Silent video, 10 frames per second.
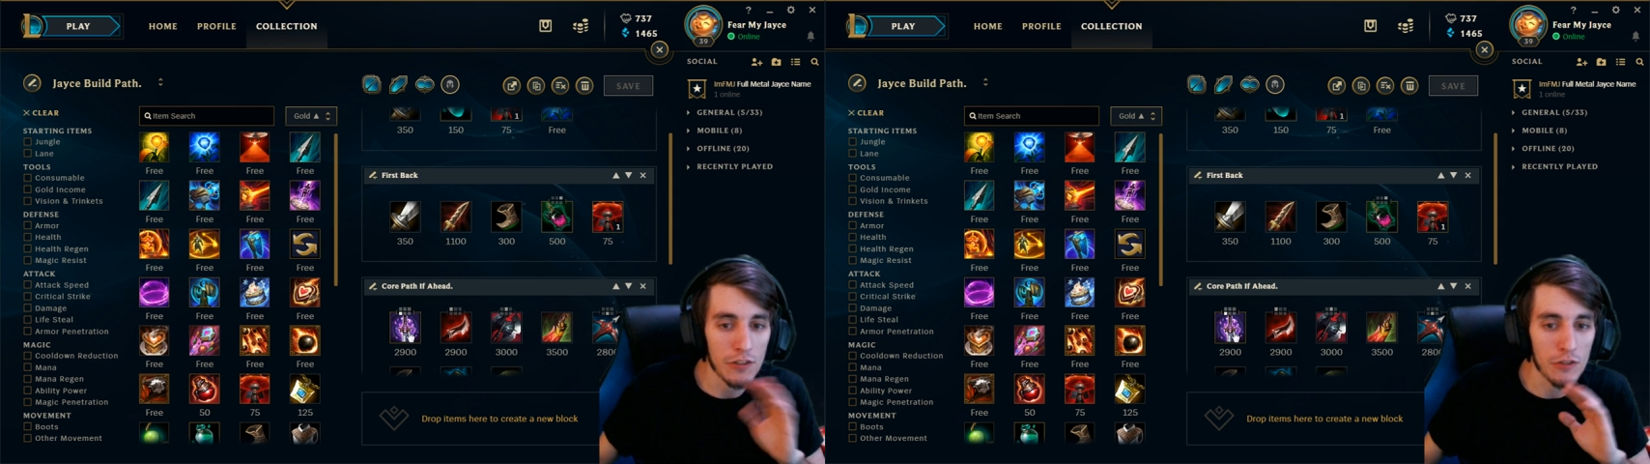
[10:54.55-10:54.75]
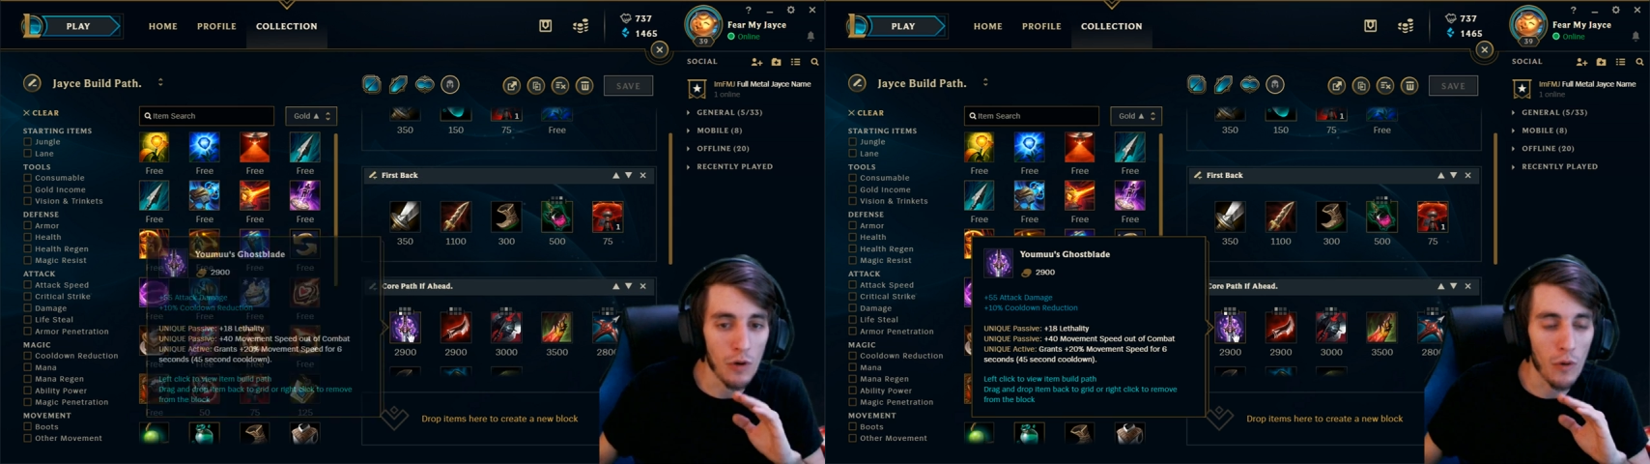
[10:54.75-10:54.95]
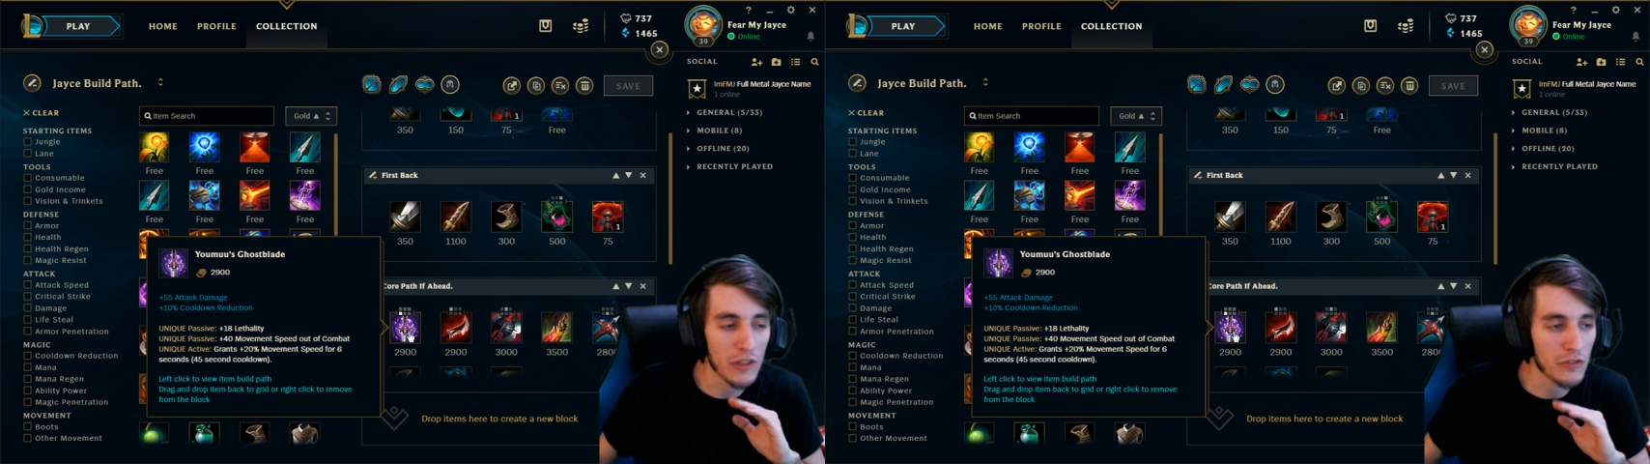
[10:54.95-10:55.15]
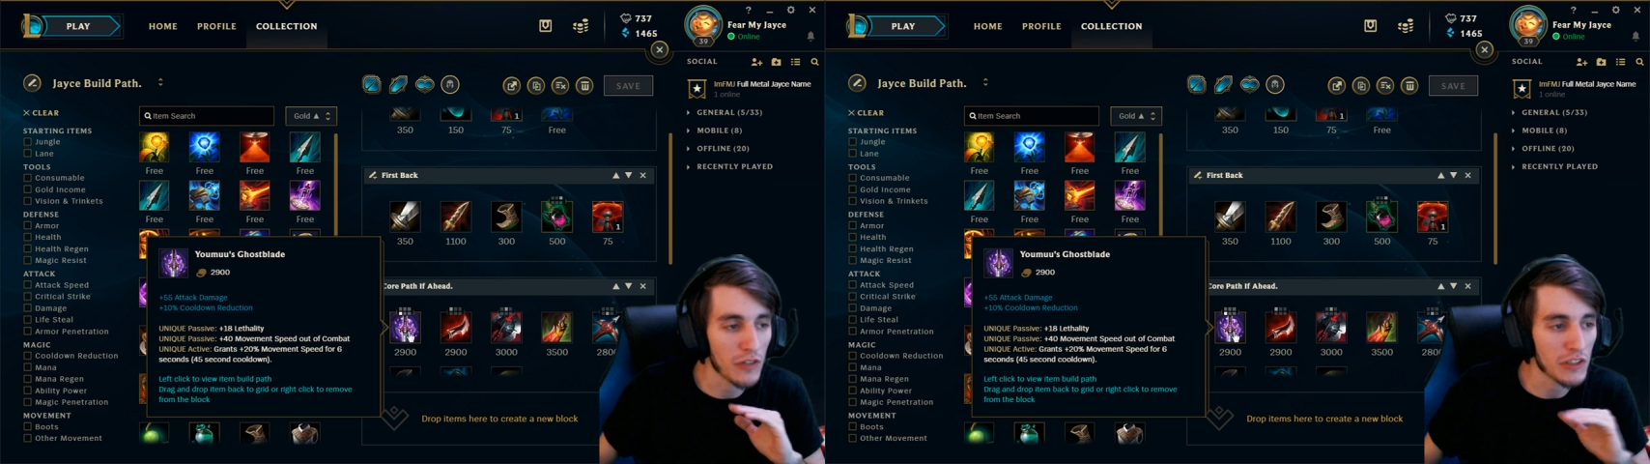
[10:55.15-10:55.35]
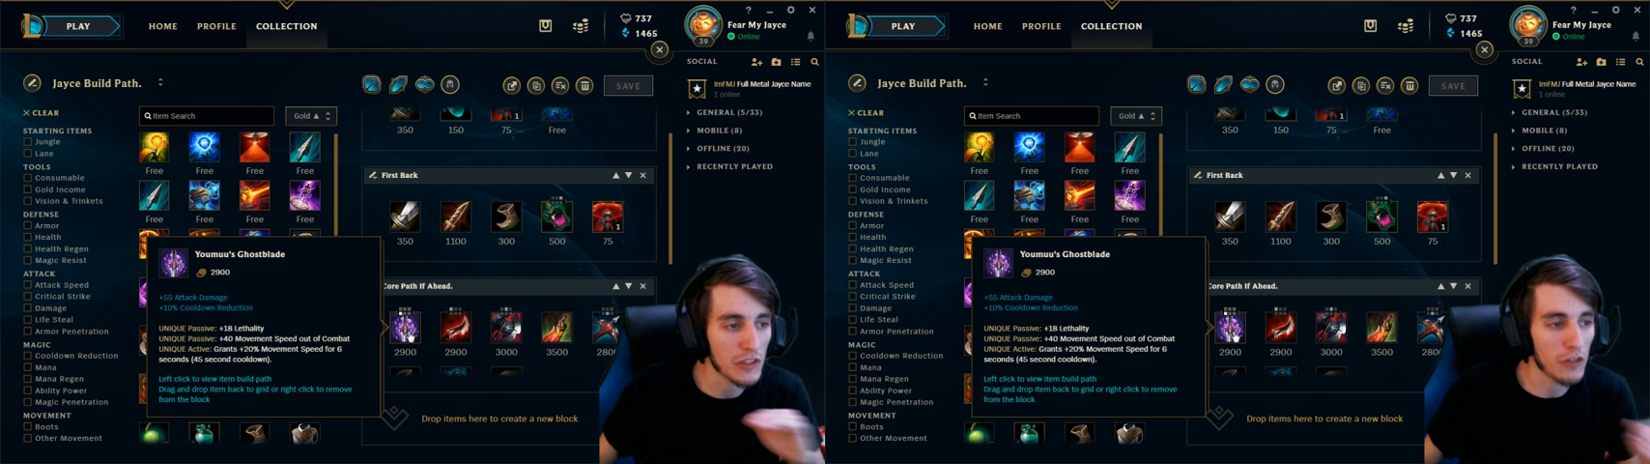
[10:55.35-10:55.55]
you always
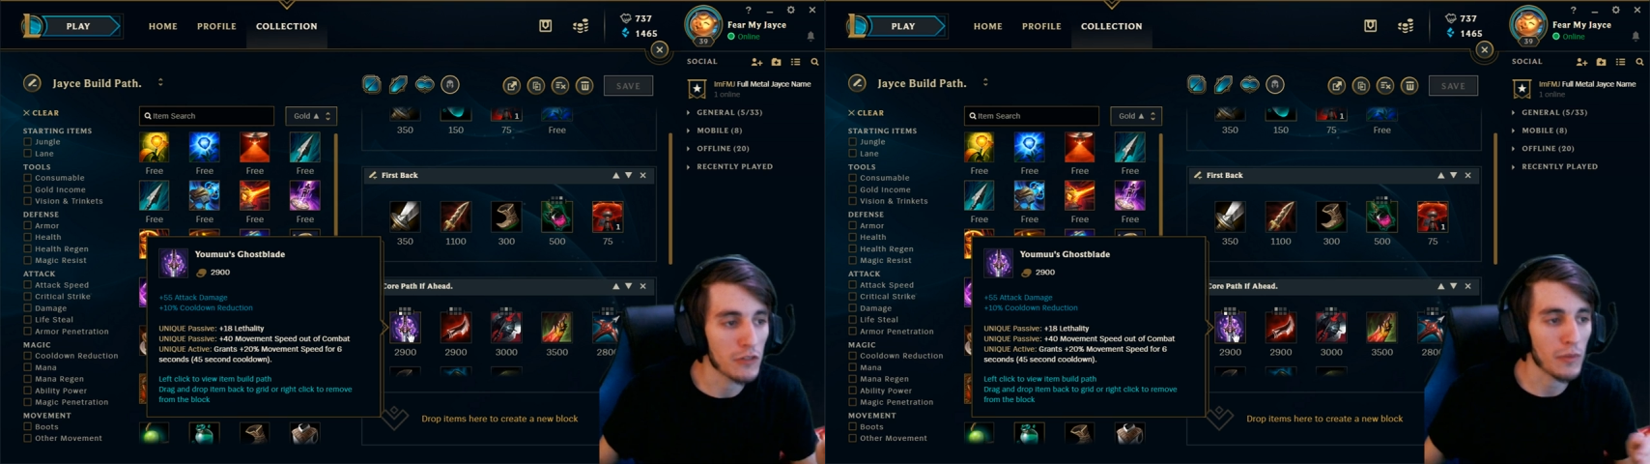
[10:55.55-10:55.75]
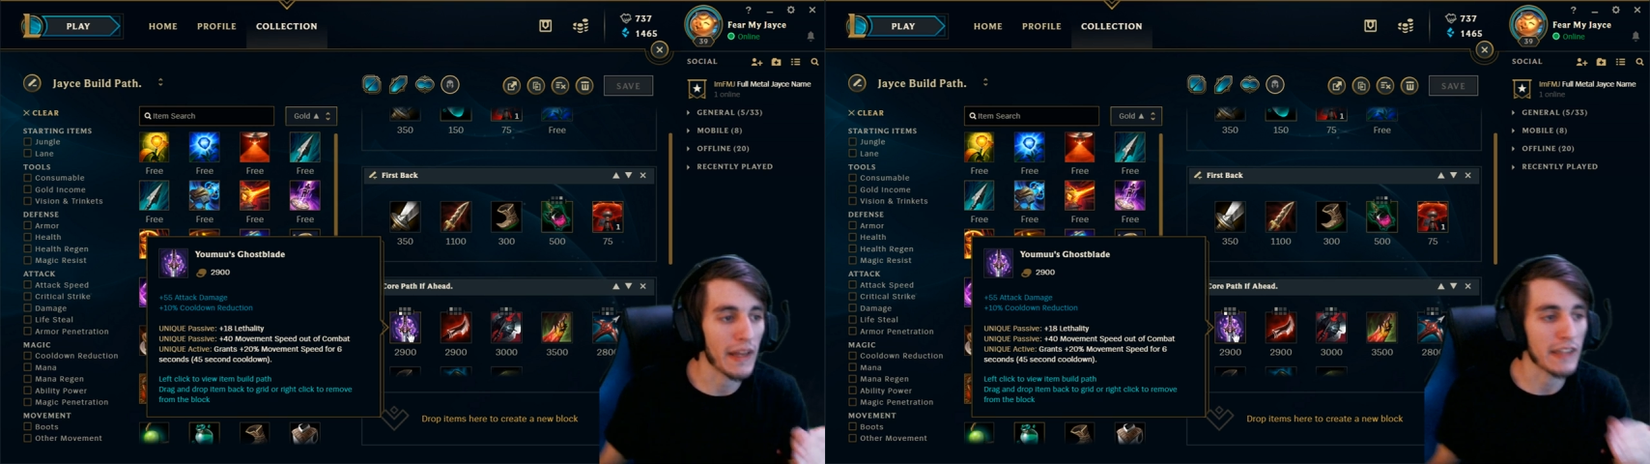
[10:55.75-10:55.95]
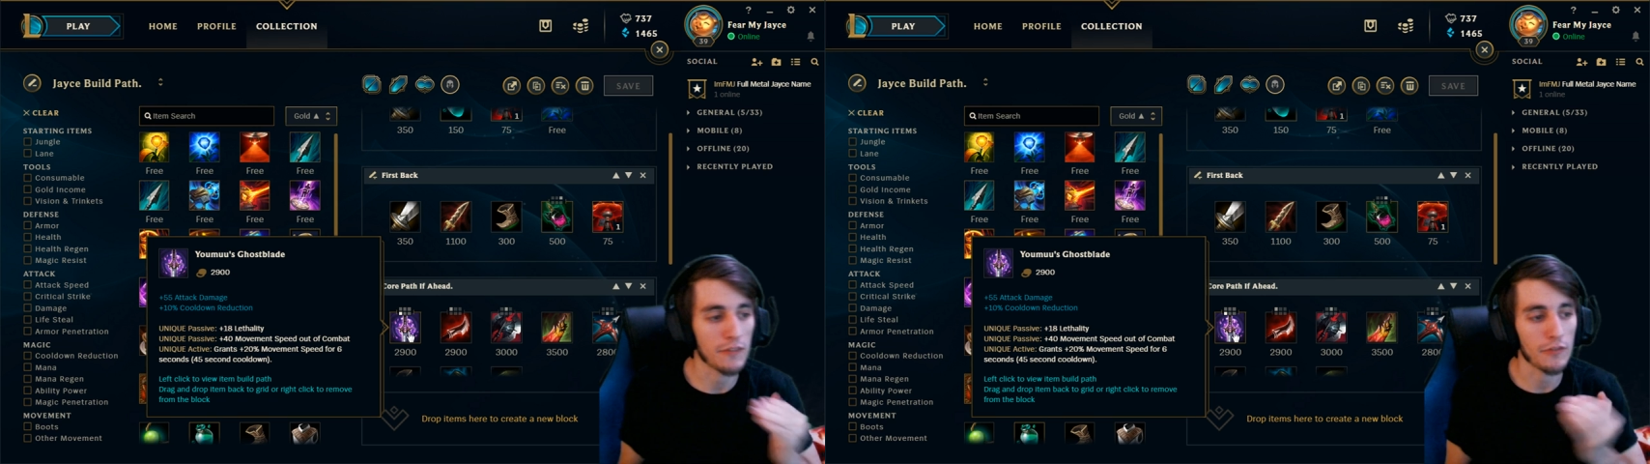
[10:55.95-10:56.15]
rush Ghost Blade as a